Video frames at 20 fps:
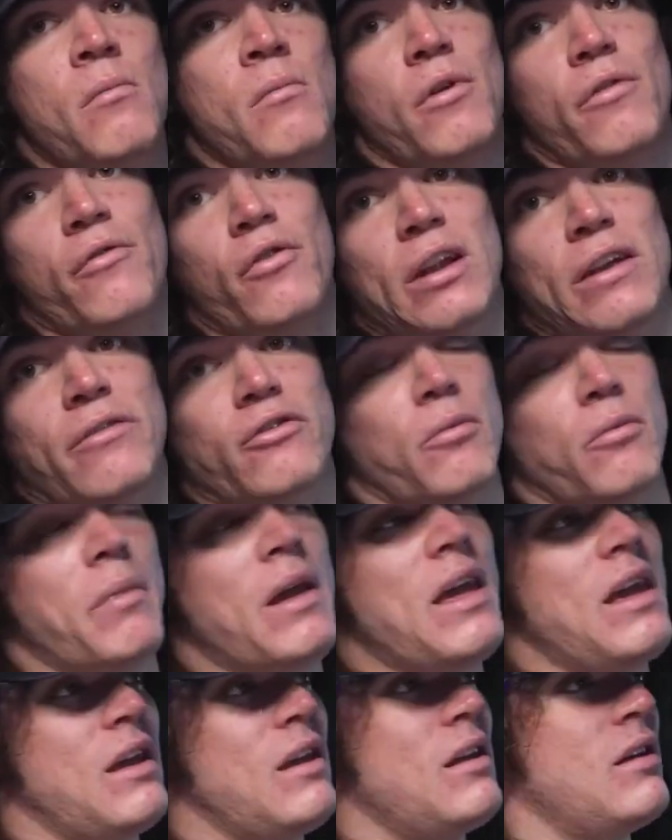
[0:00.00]
But for lifter
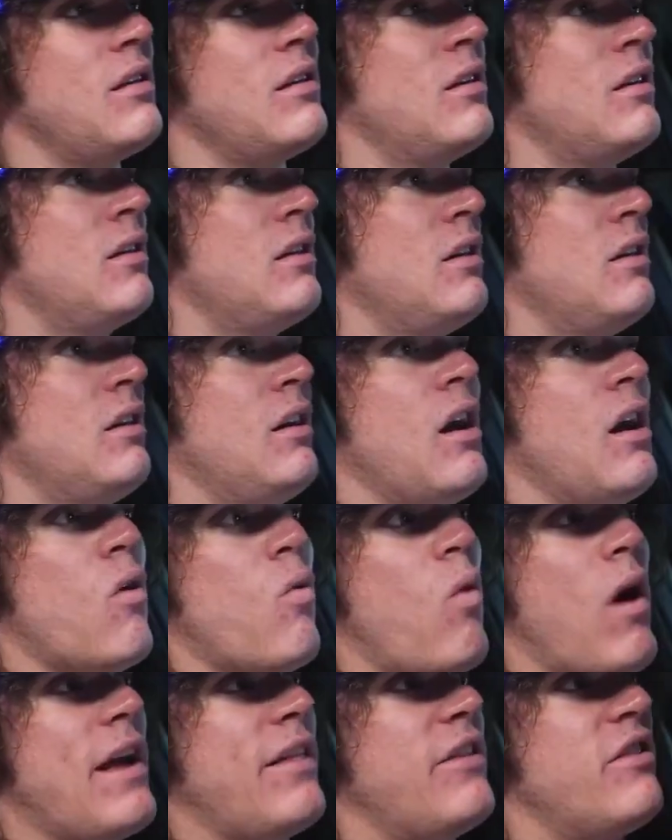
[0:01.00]
B, a
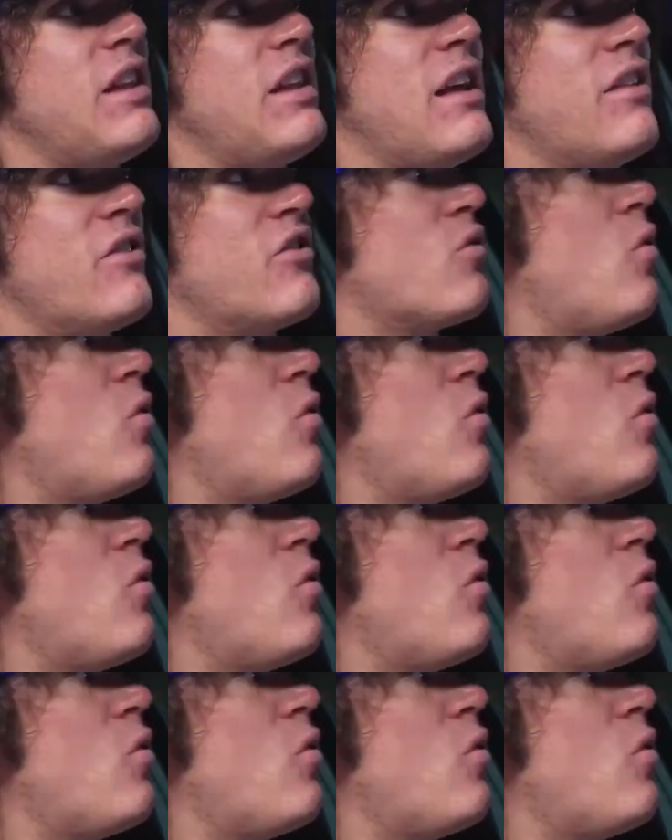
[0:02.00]
wide stance